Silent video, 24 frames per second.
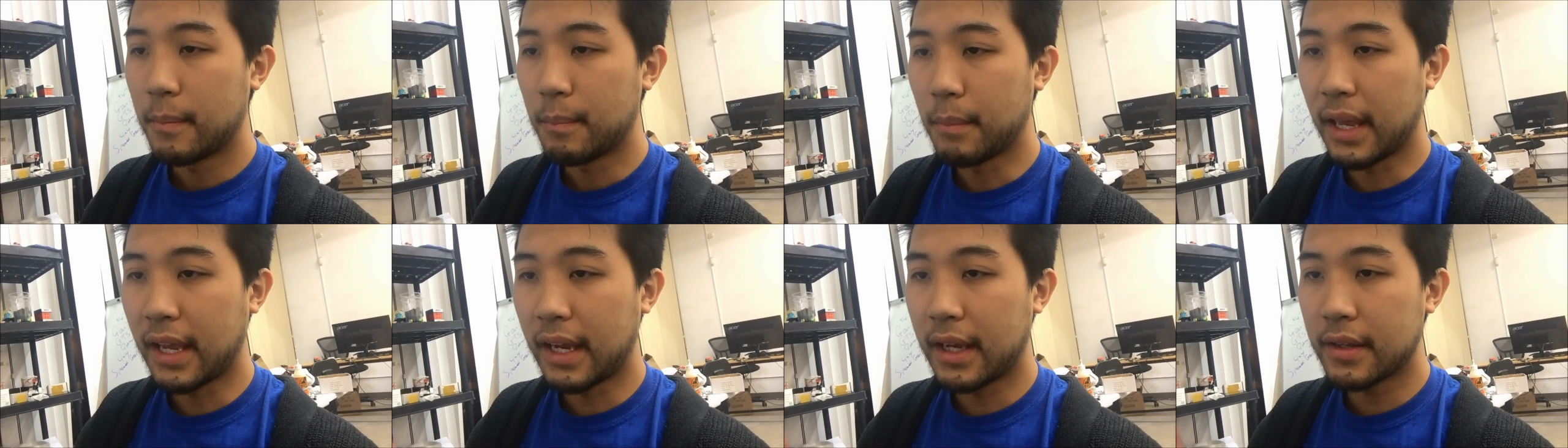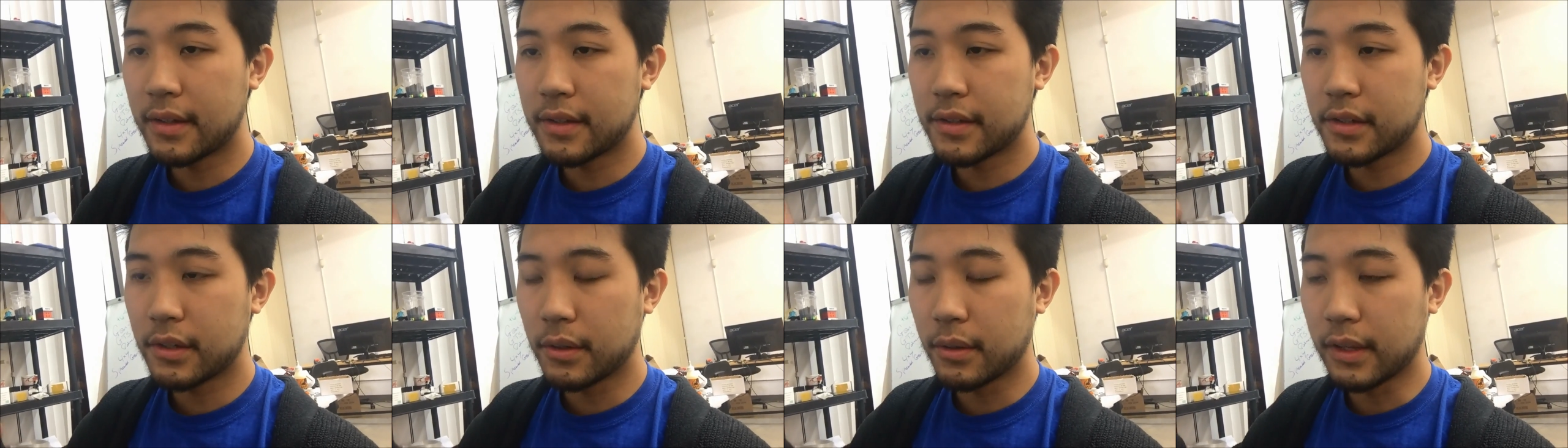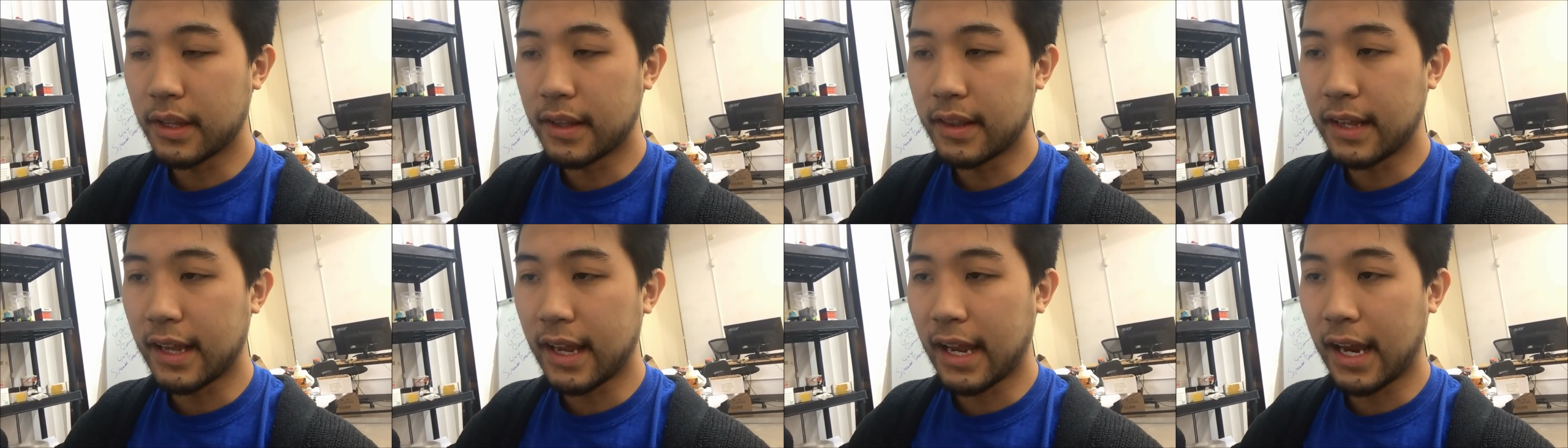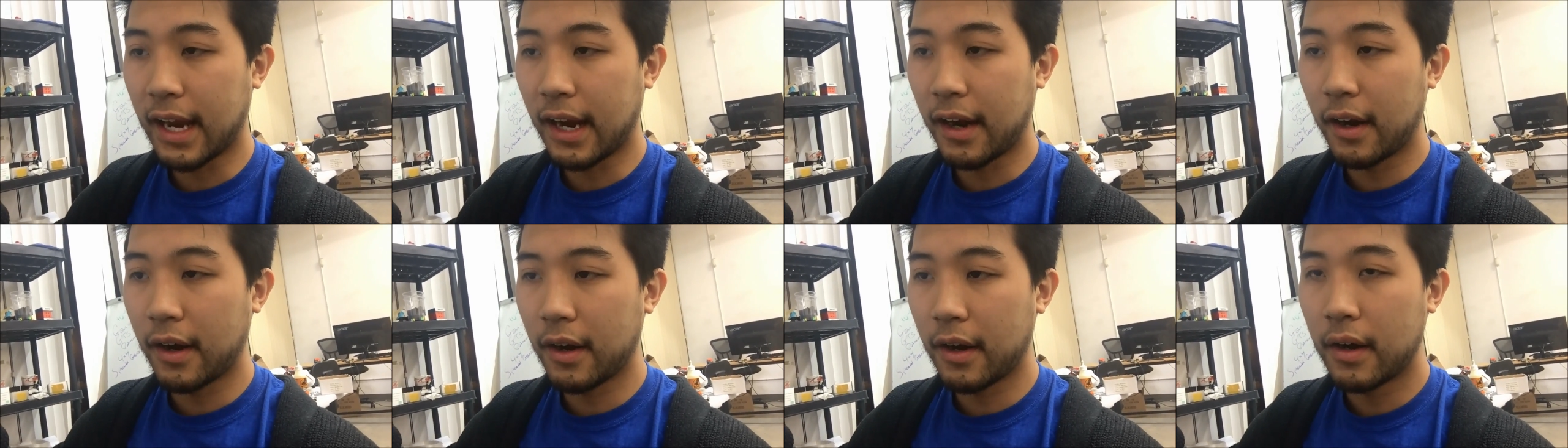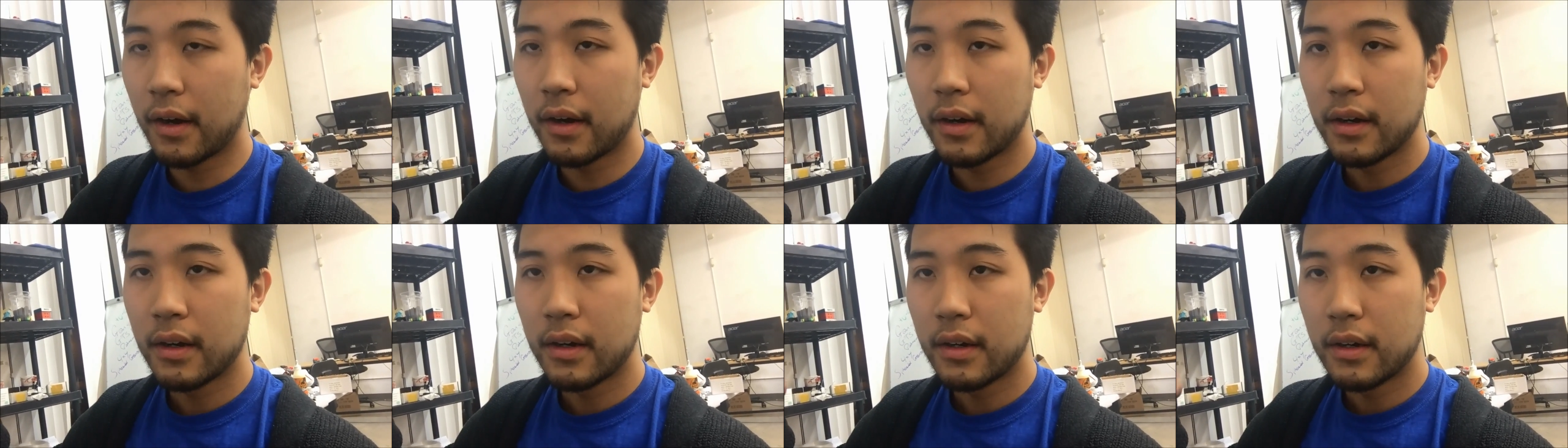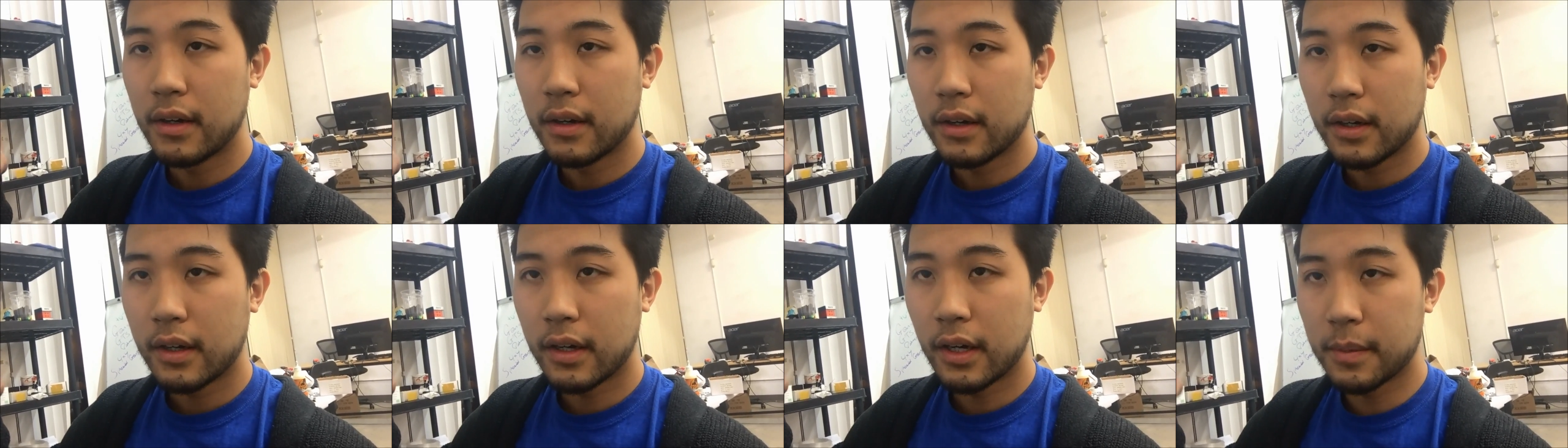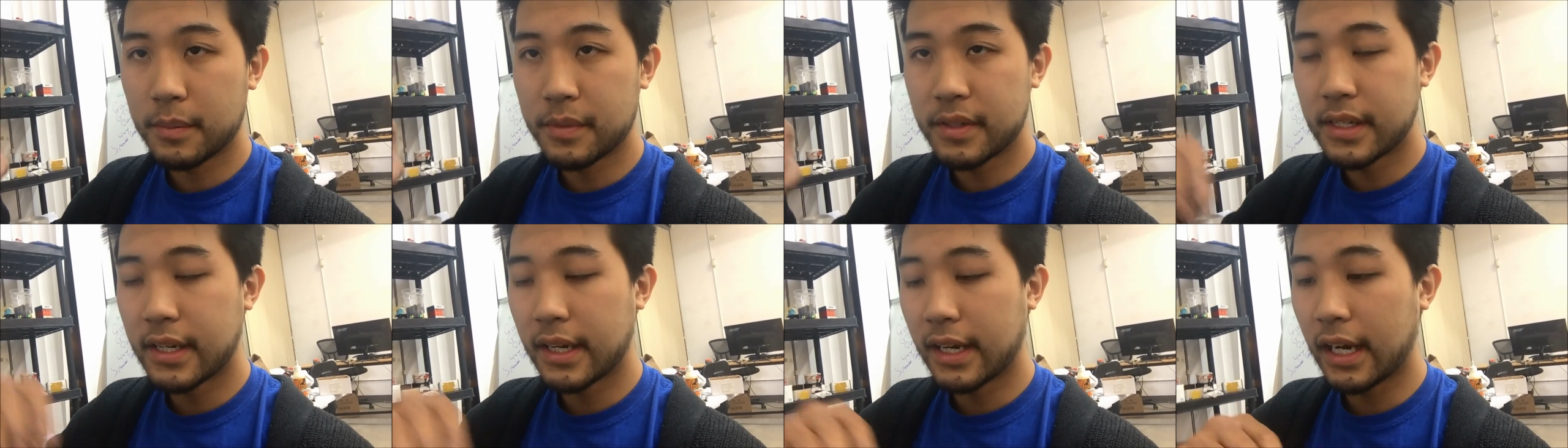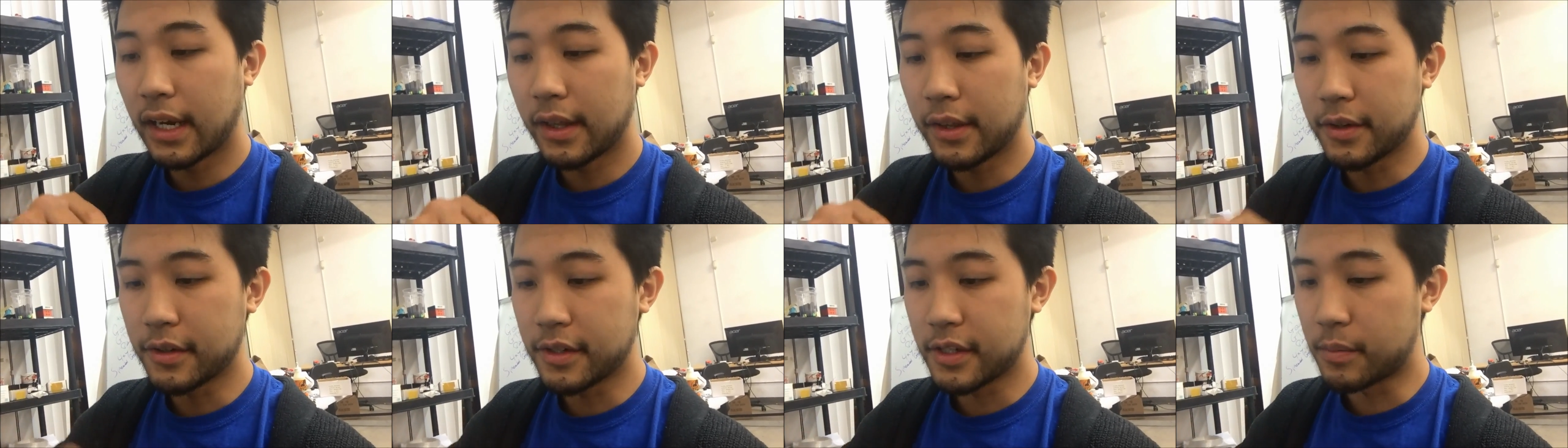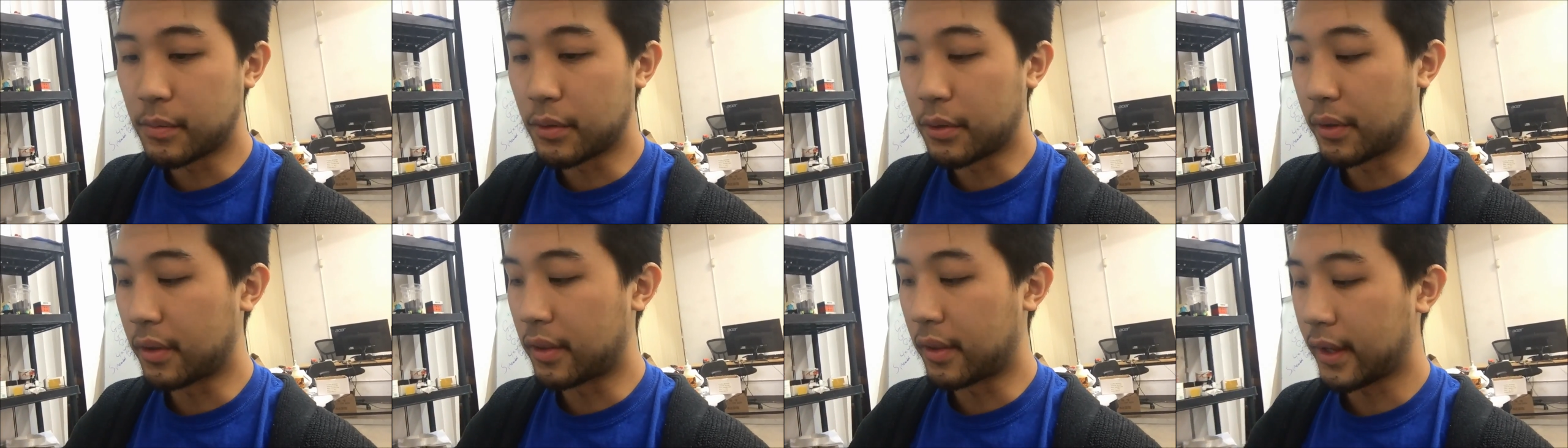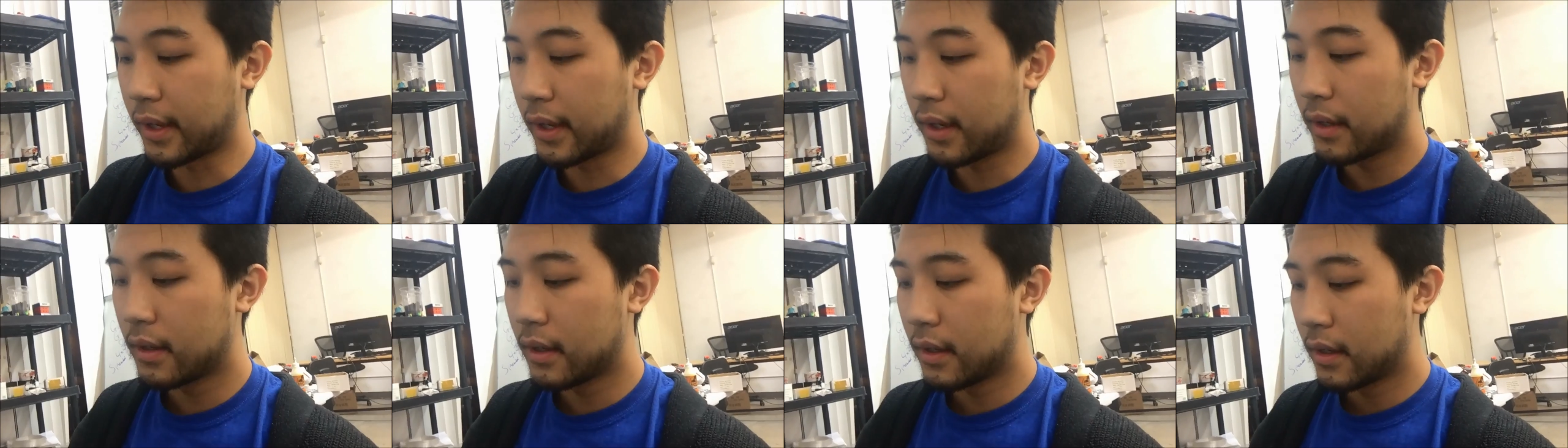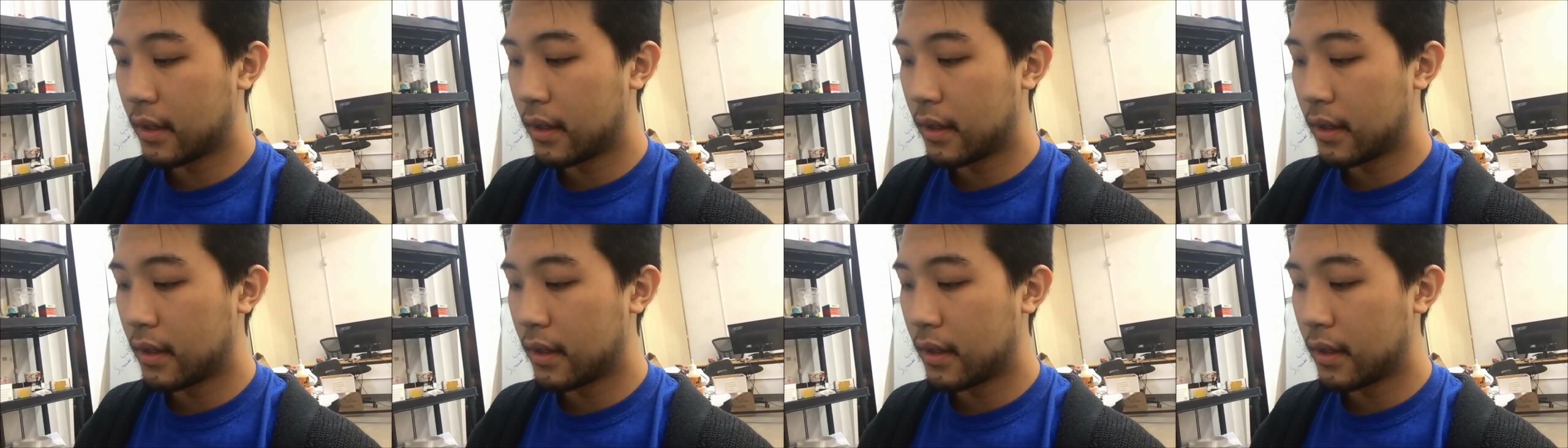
make it so that the air comes together smoothly.